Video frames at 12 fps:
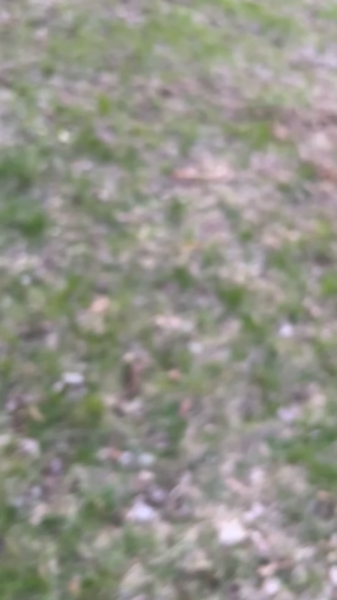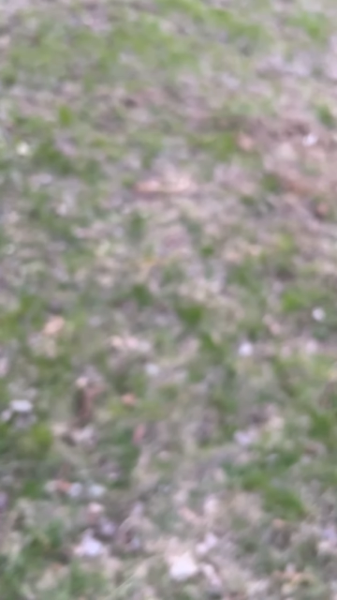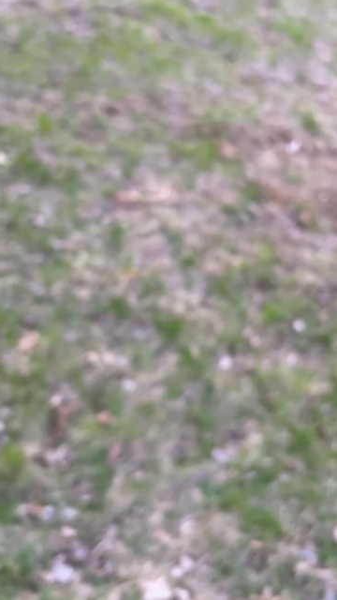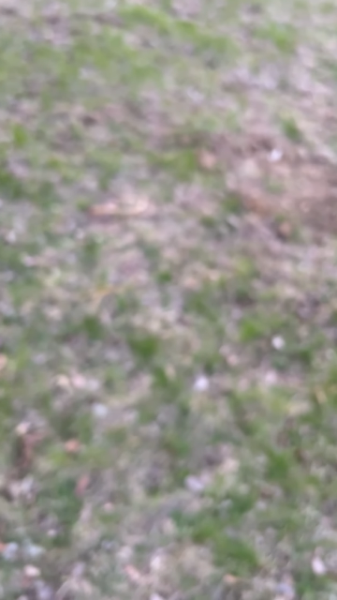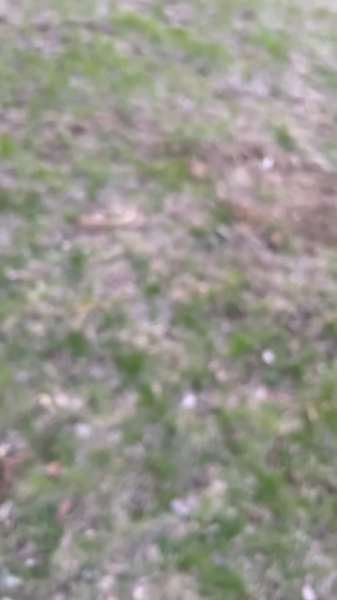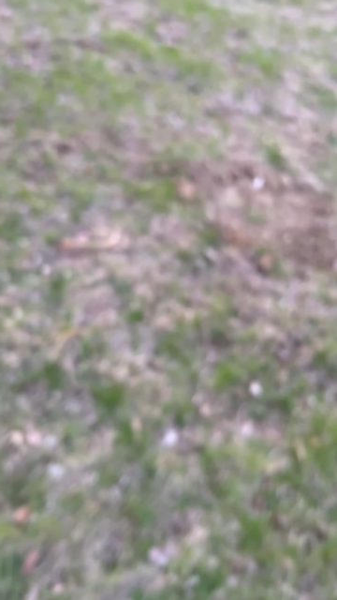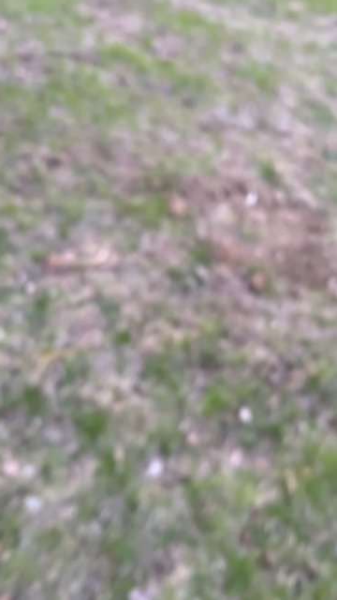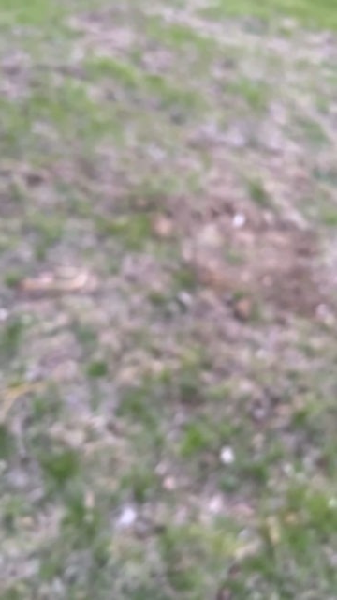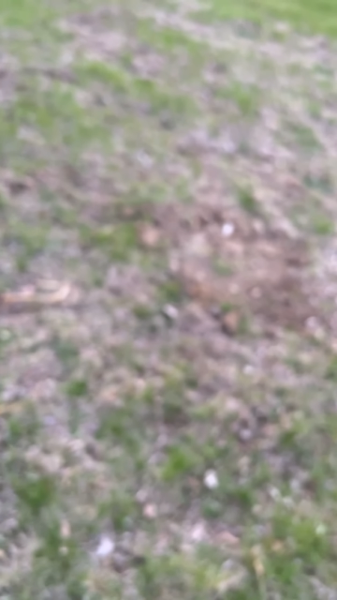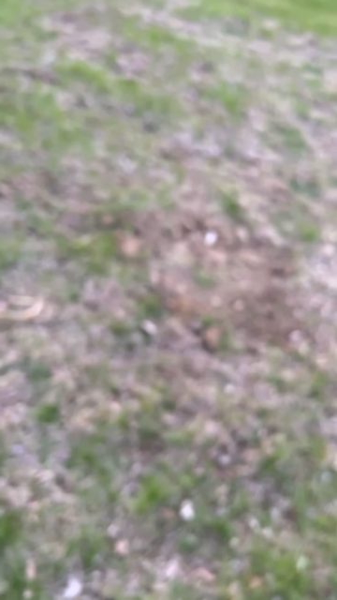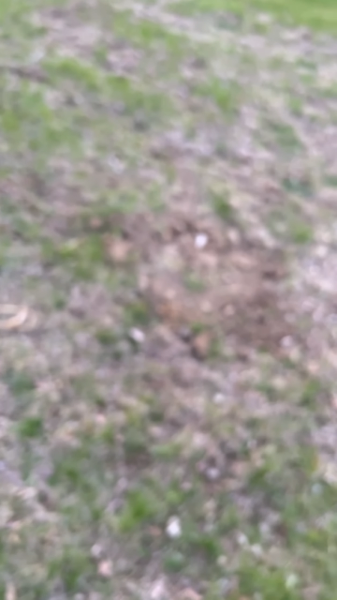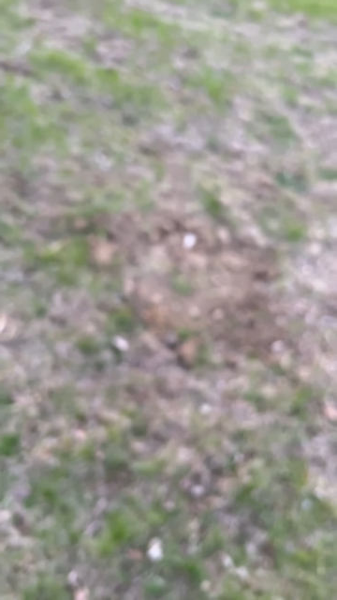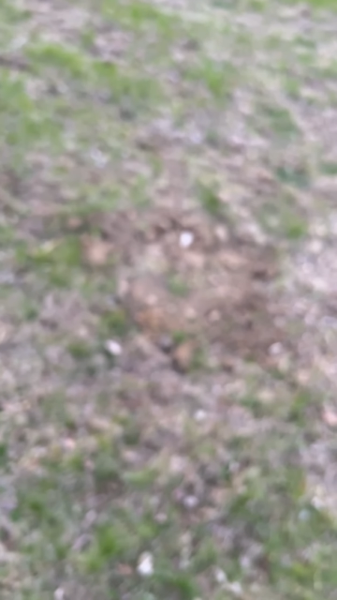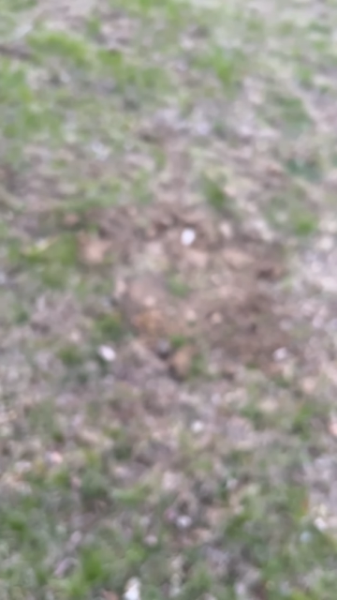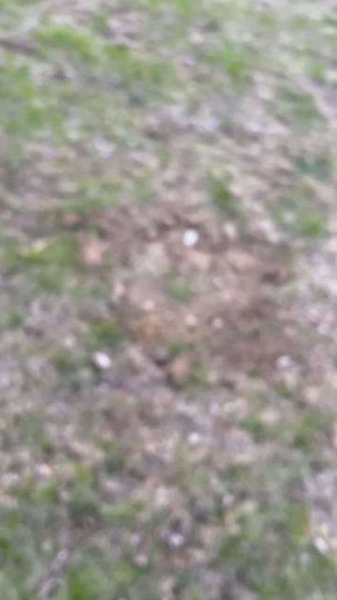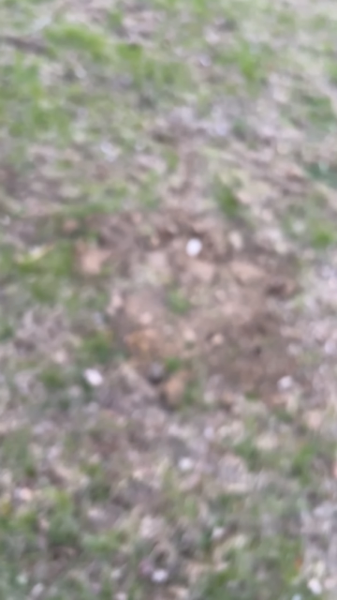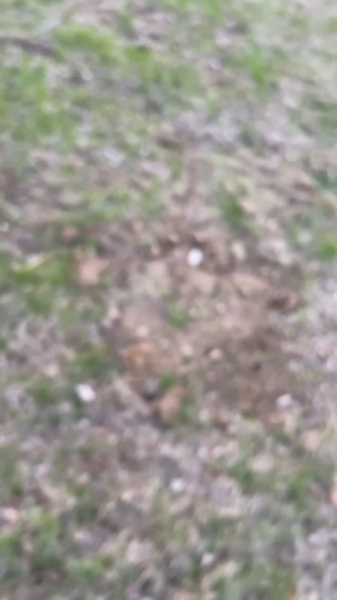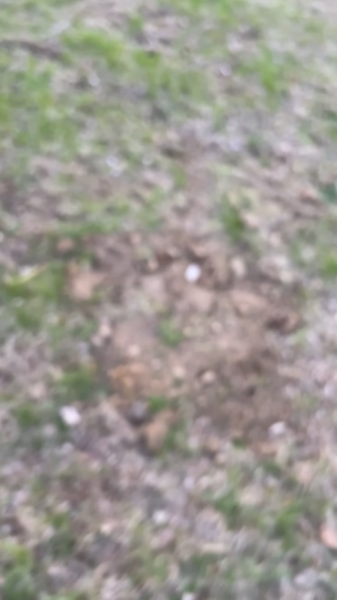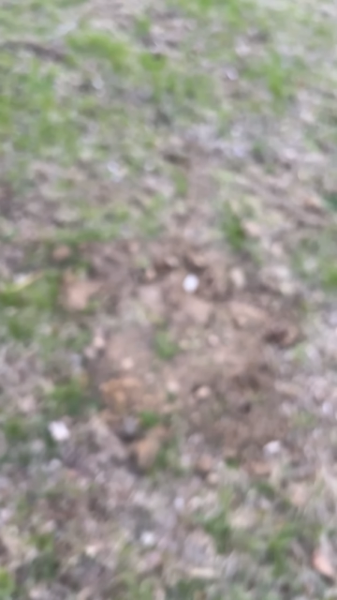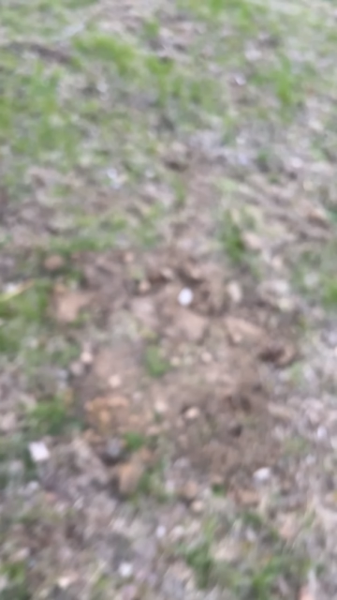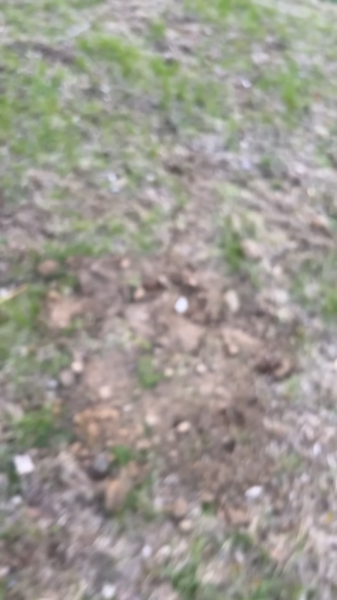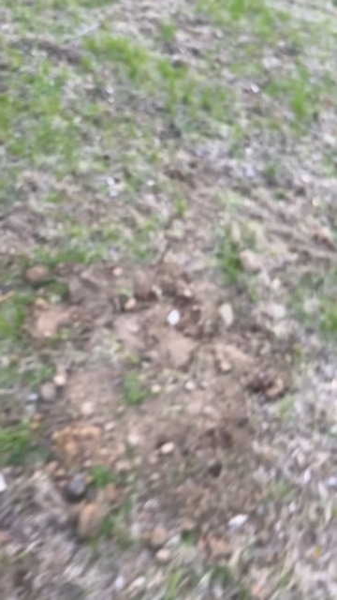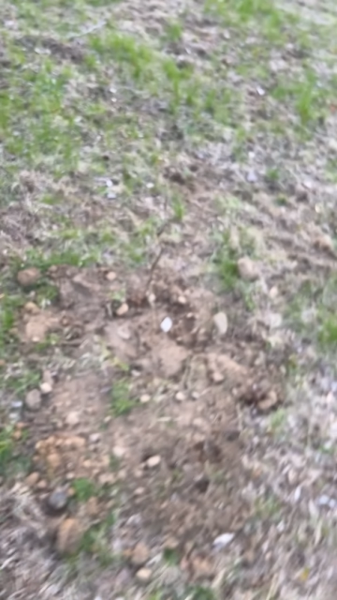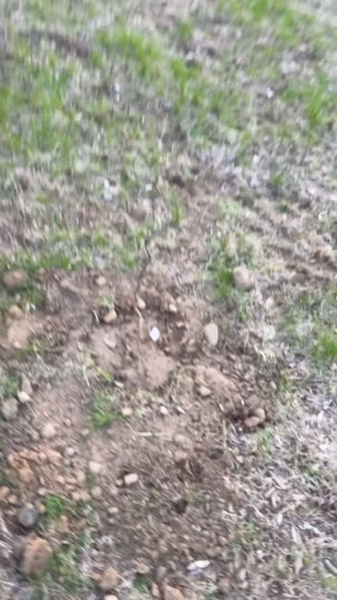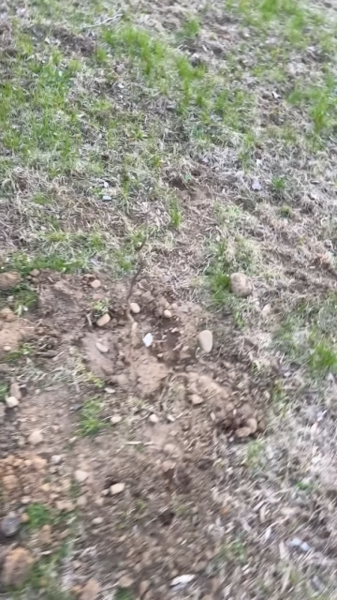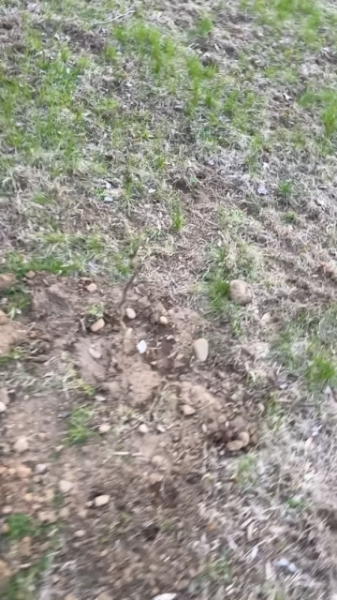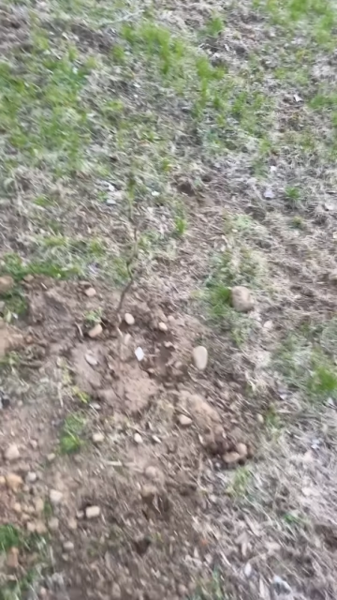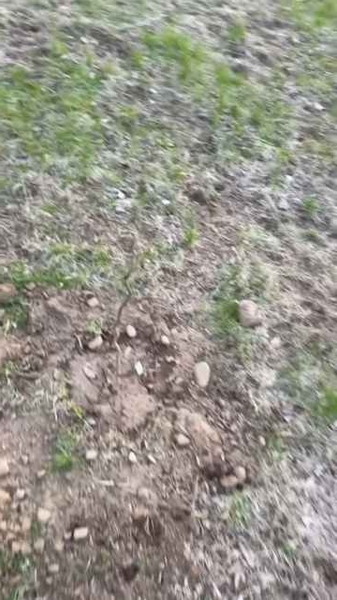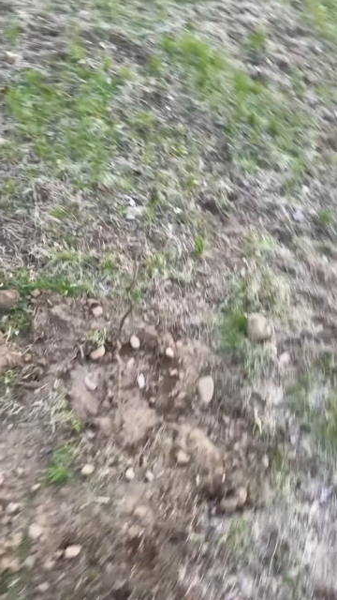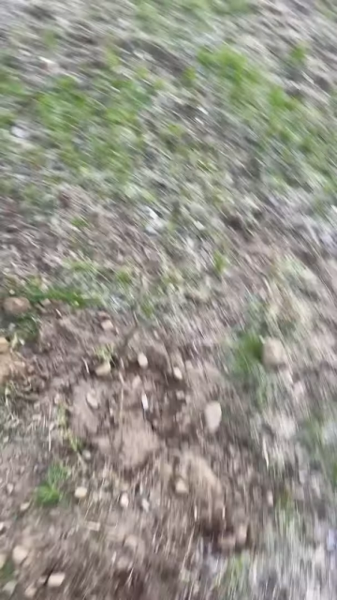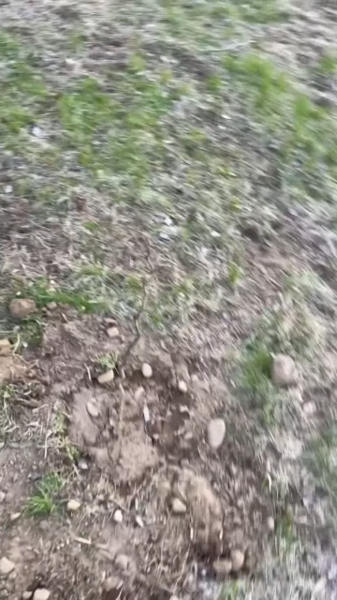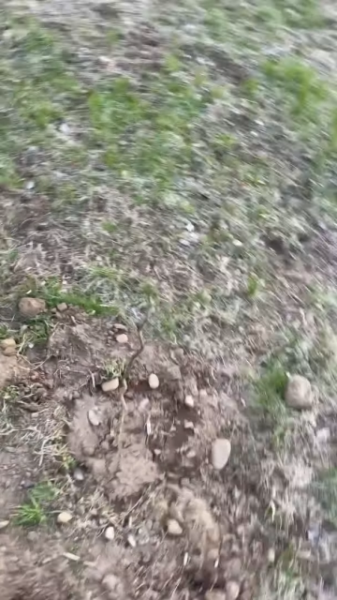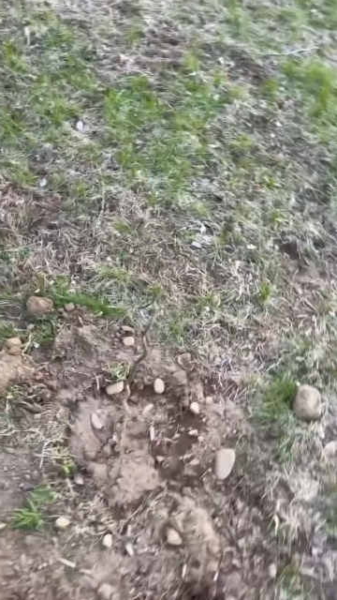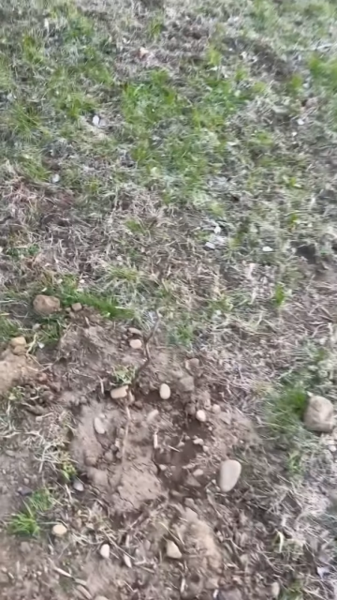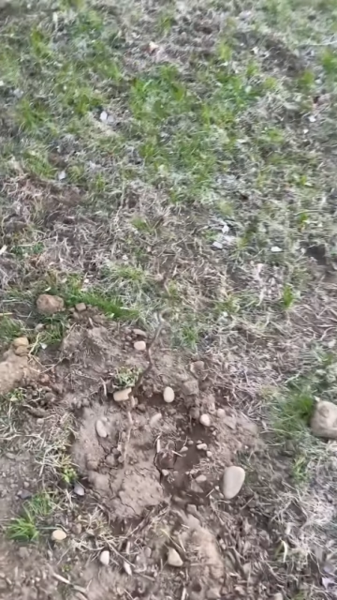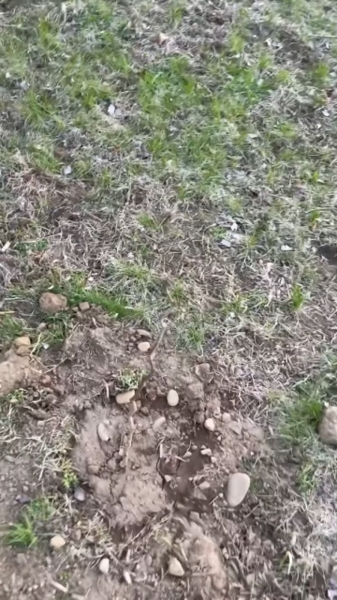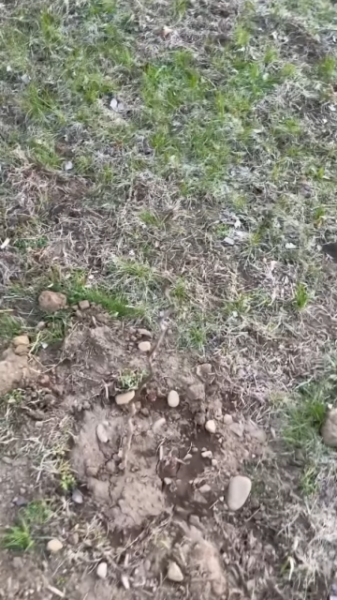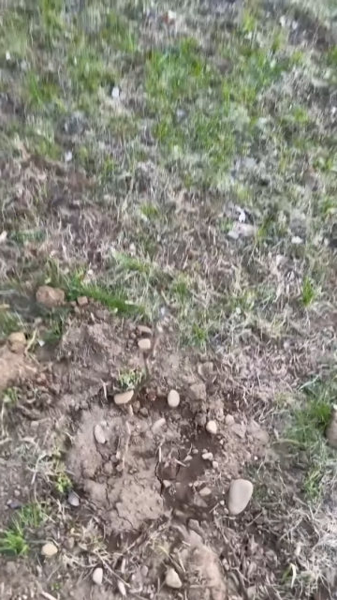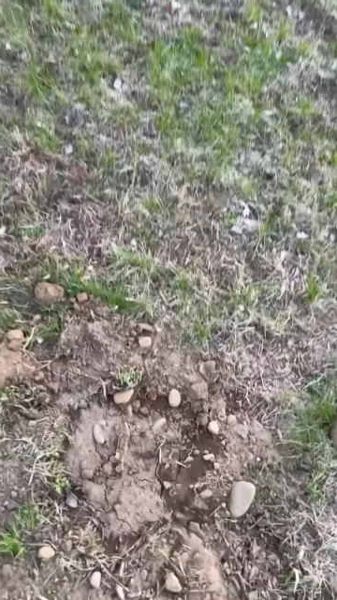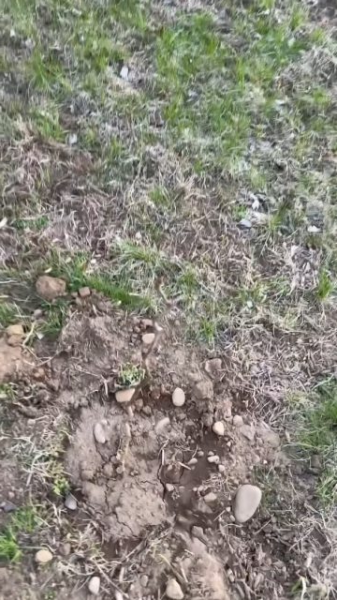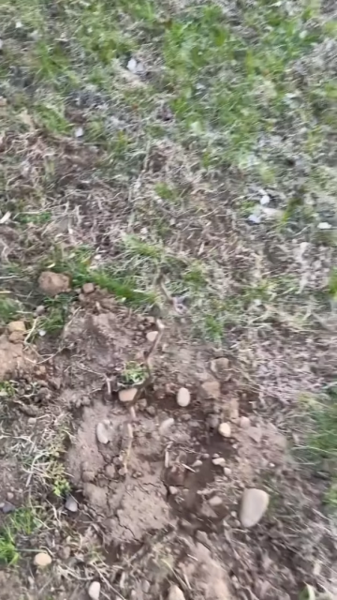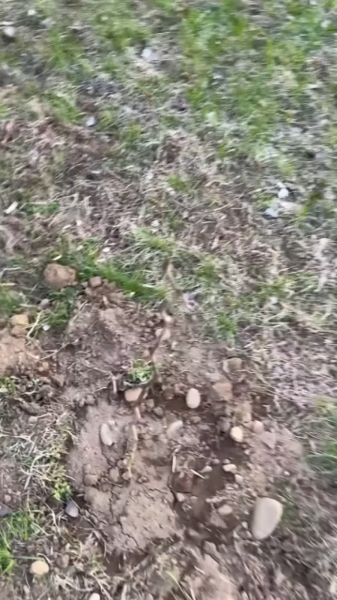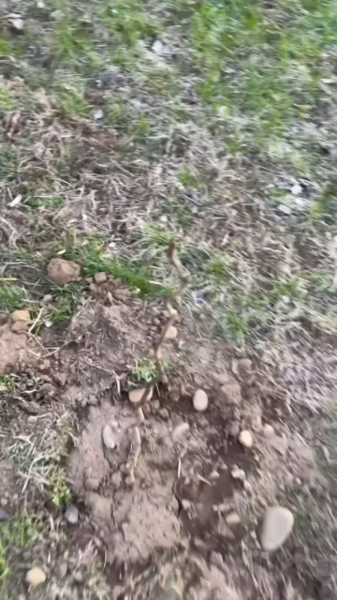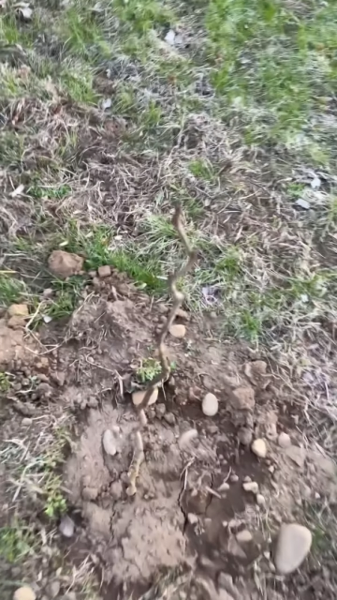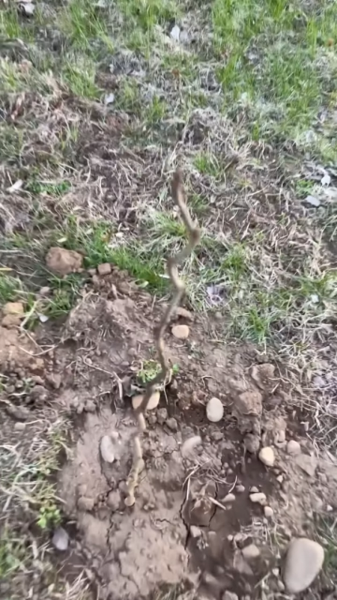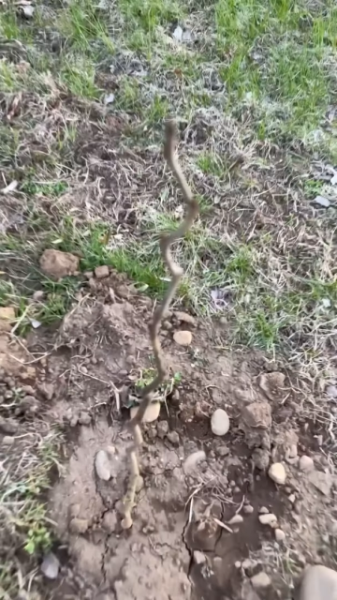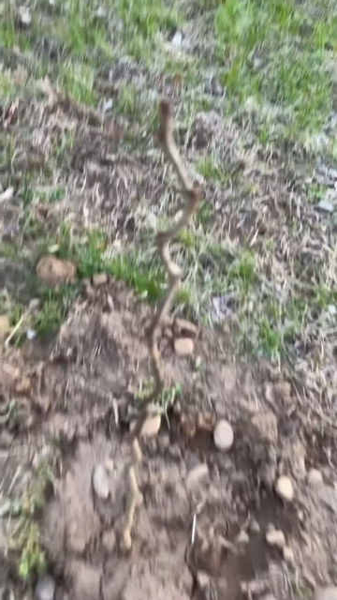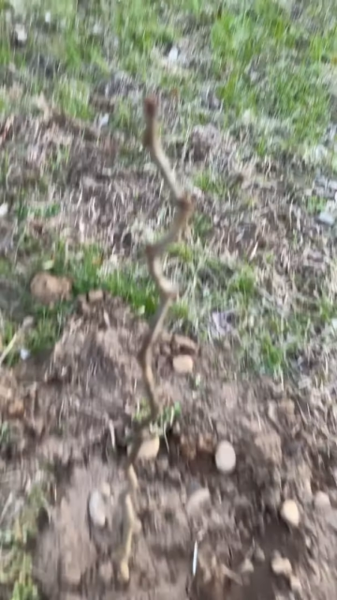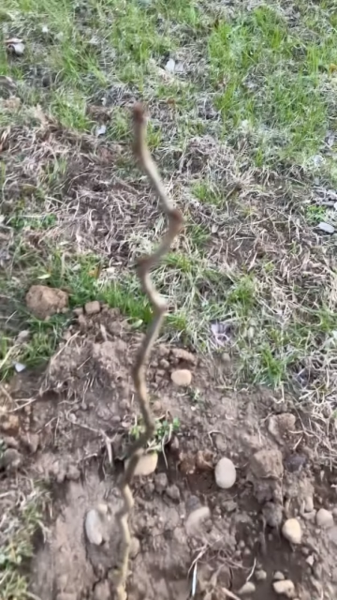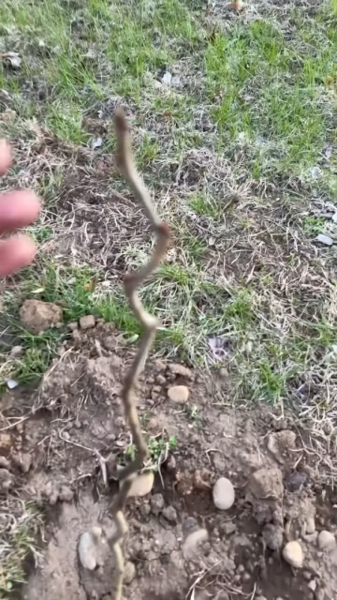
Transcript: Nobody's mouth can be seen.